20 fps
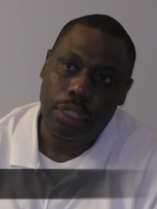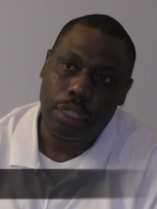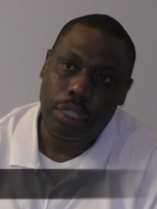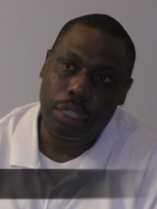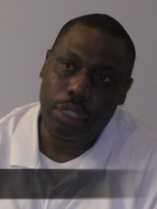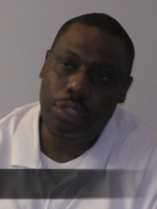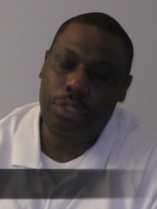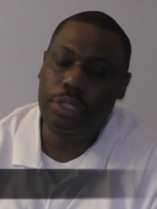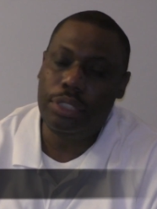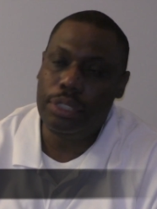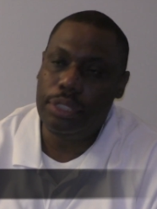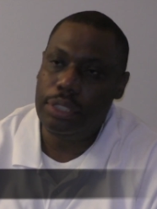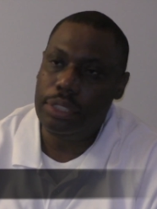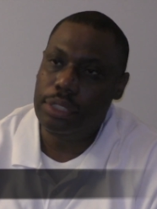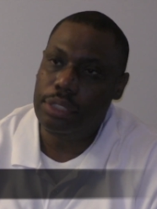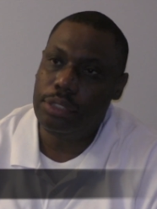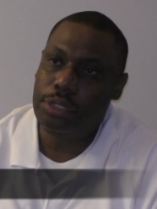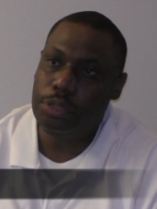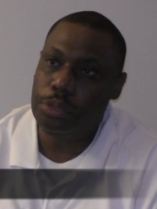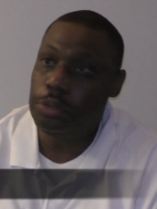And you sit and
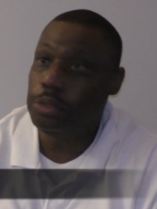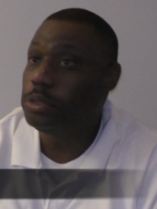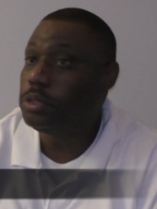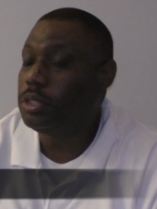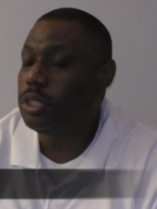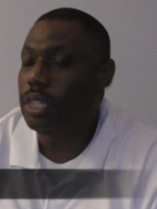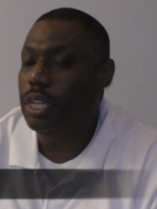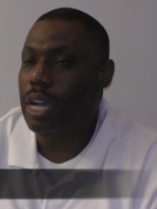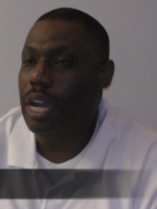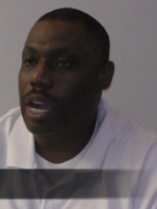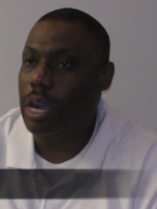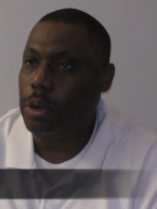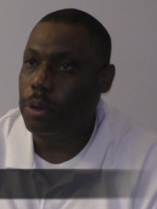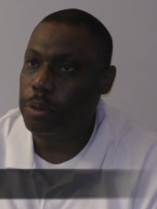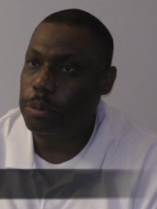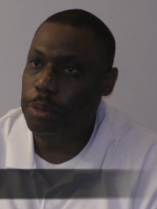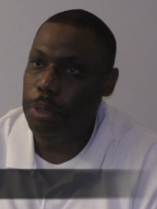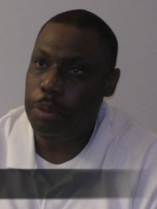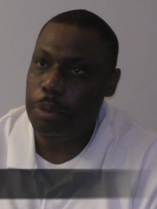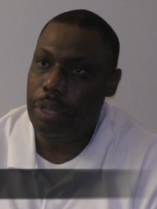listen to them. It could take an hour,
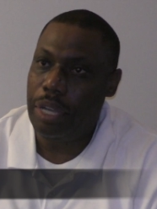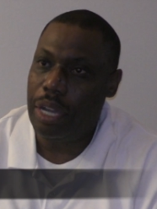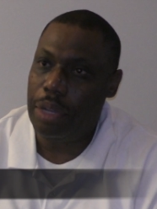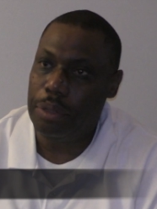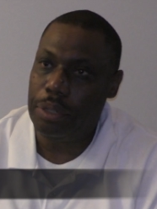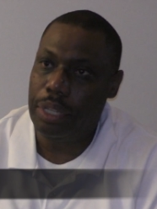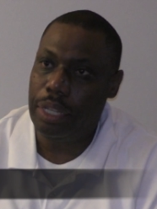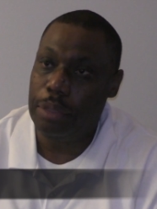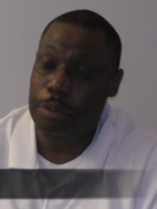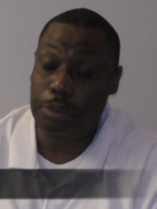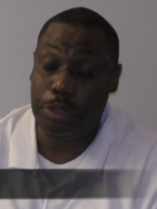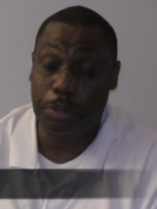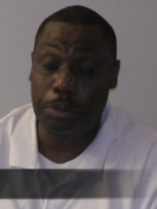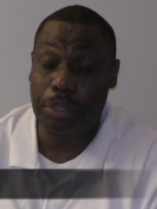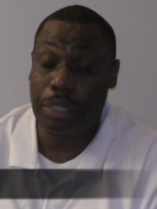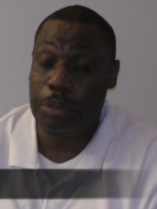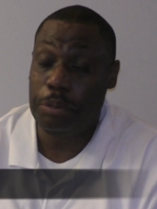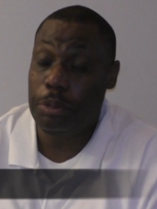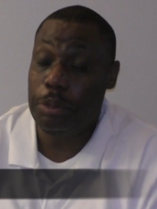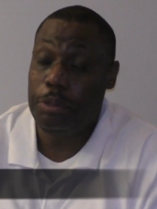maybe an hour and a half,
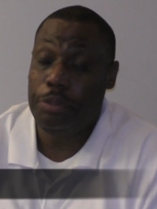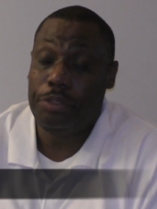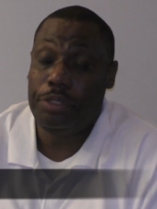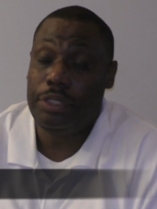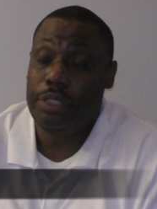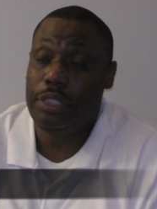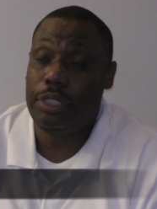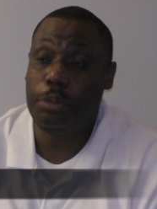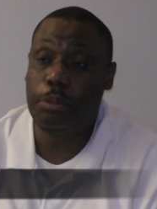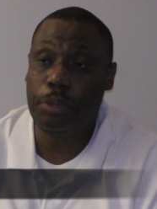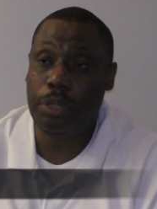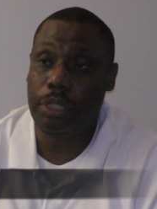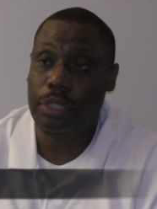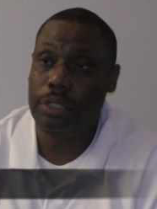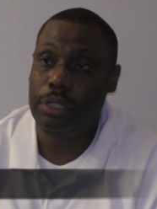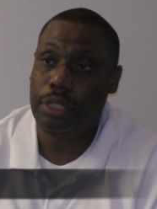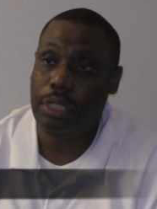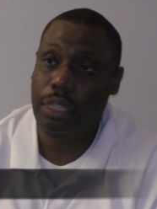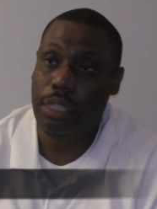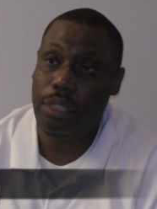sometimes maybe 15
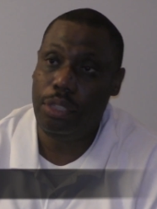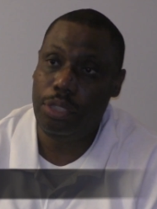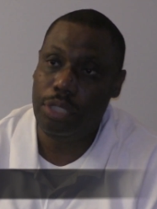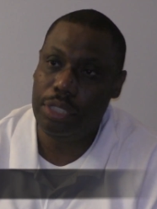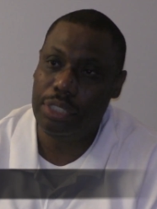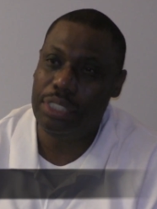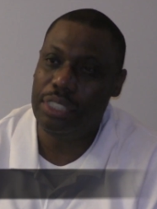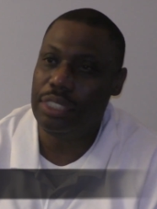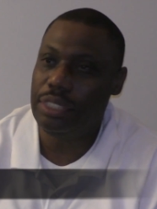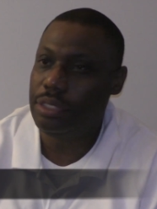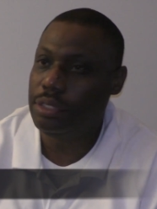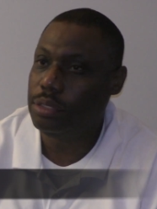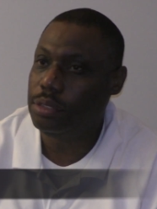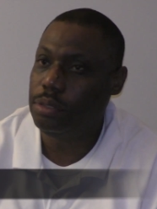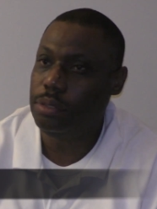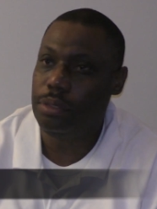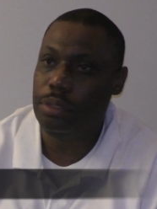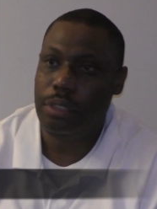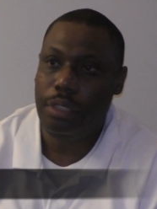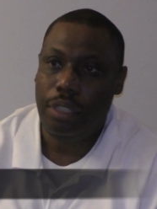minutes. And you just listen to
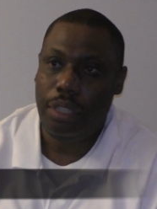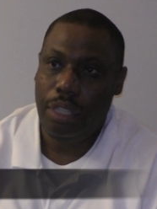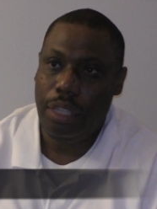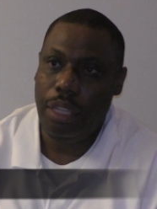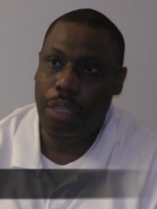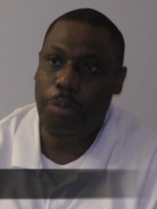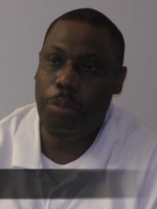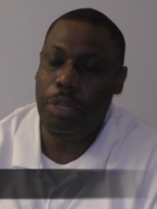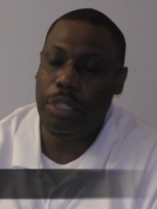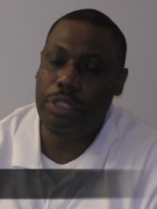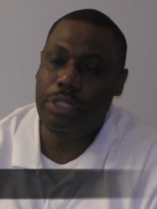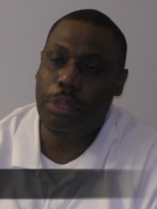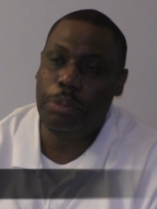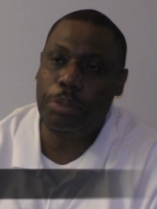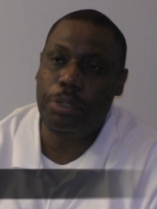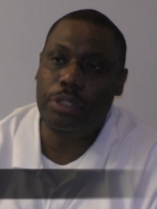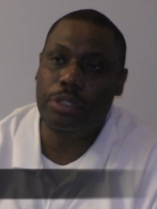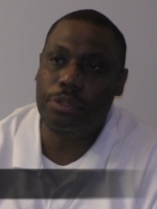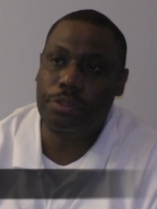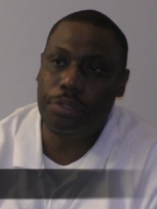them. It makes that
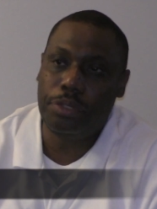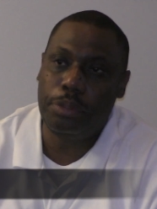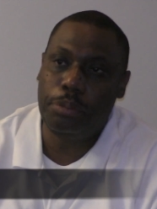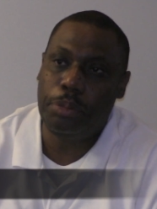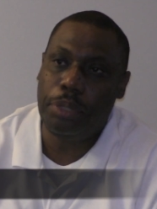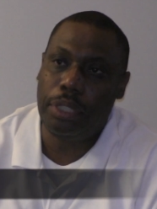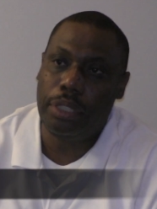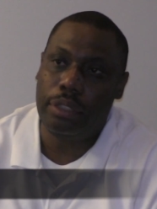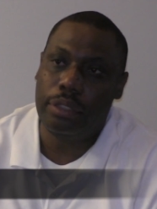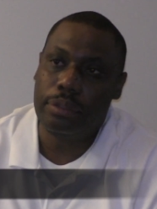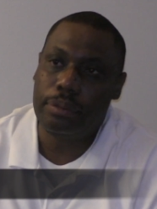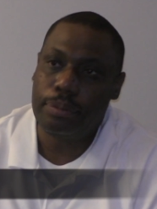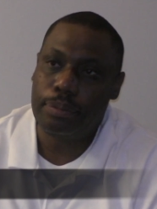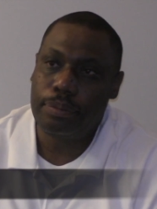person feel better.